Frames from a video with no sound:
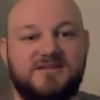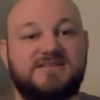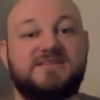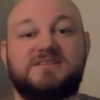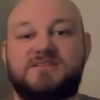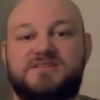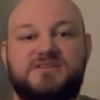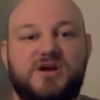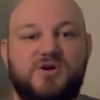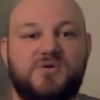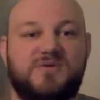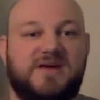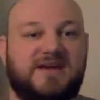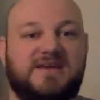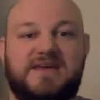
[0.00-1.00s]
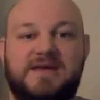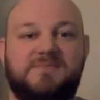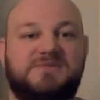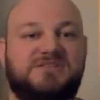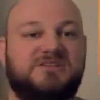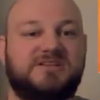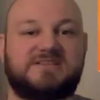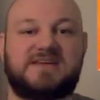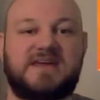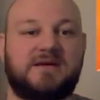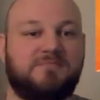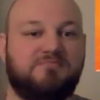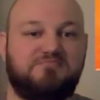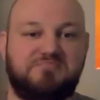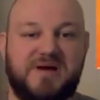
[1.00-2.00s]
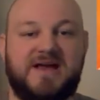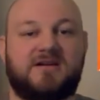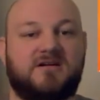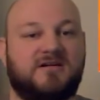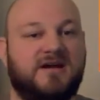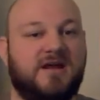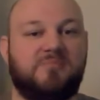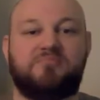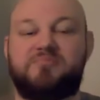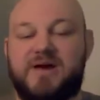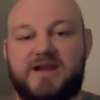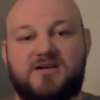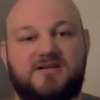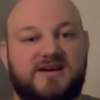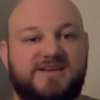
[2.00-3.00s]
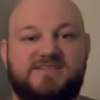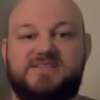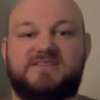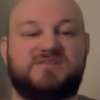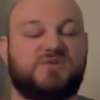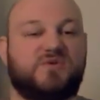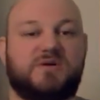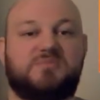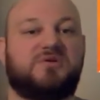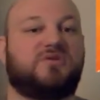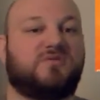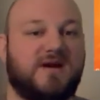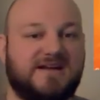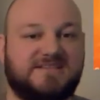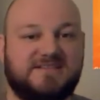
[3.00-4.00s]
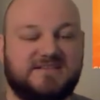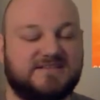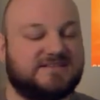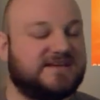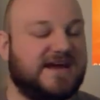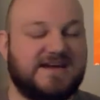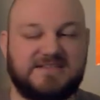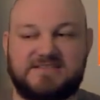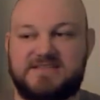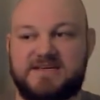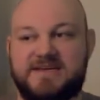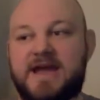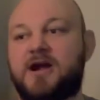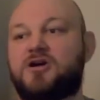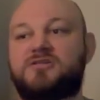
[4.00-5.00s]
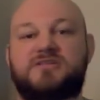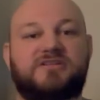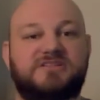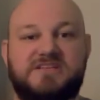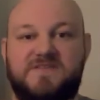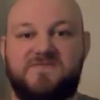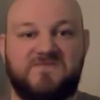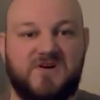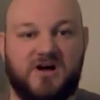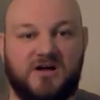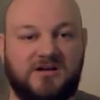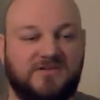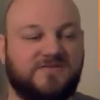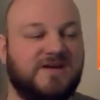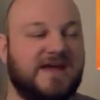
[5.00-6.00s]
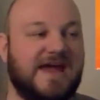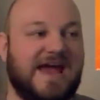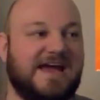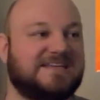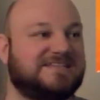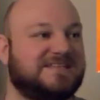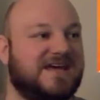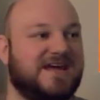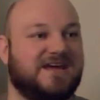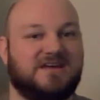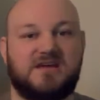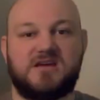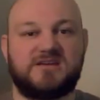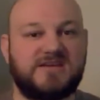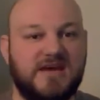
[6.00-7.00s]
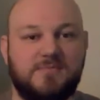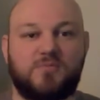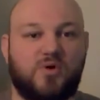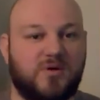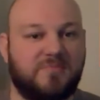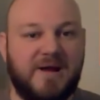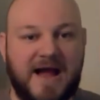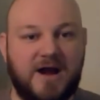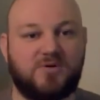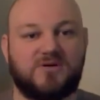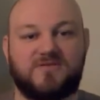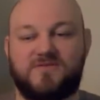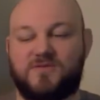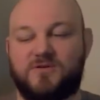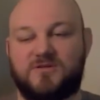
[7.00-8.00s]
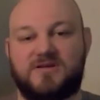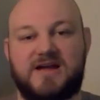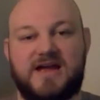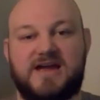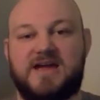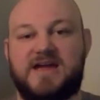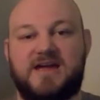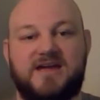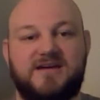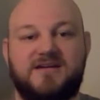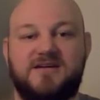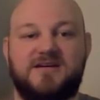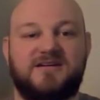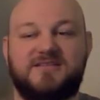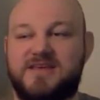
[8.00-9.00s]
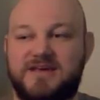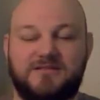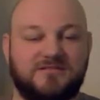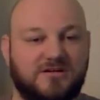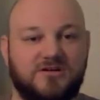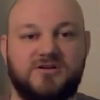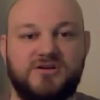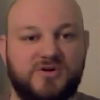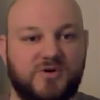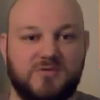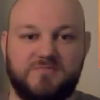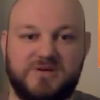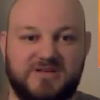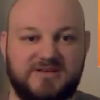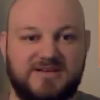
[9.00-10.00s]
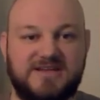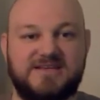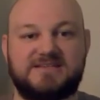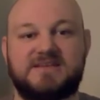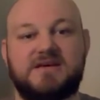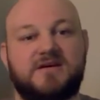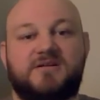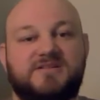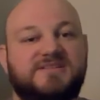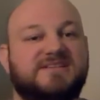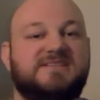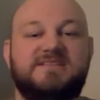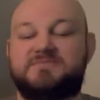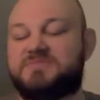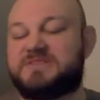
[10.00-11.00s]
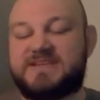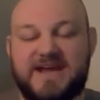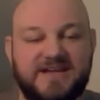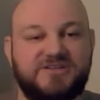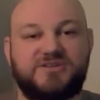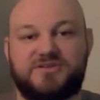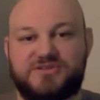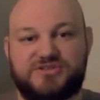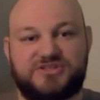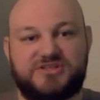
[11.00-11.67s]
This is a show that keeps just getting better and better as the story progresses, as the characters evolve, as they get more powerful, they learn new abilities. There's a substantial